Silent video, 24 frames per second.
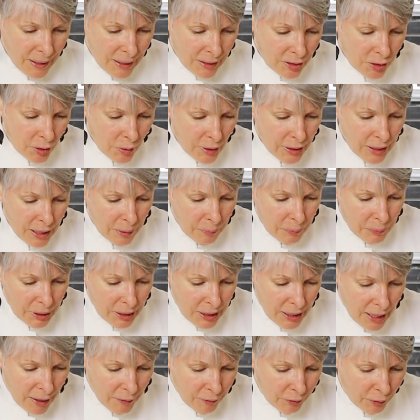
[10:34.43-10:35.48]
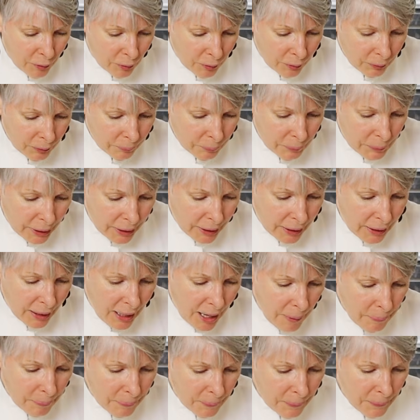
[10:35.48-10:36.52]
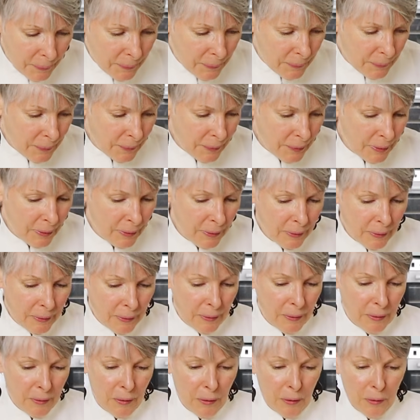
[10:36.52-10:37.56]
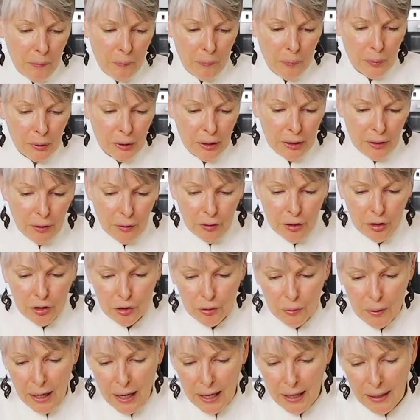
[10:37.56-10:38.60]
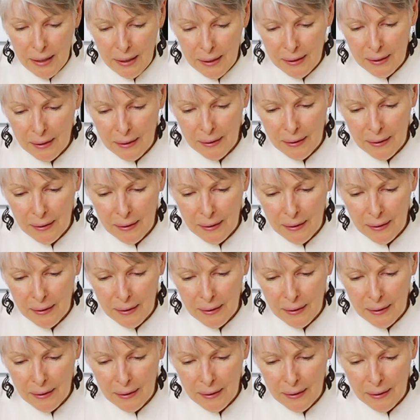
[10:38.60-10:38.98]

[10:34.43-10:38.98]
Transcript: So again, be careful, pick it up, put it on a tray.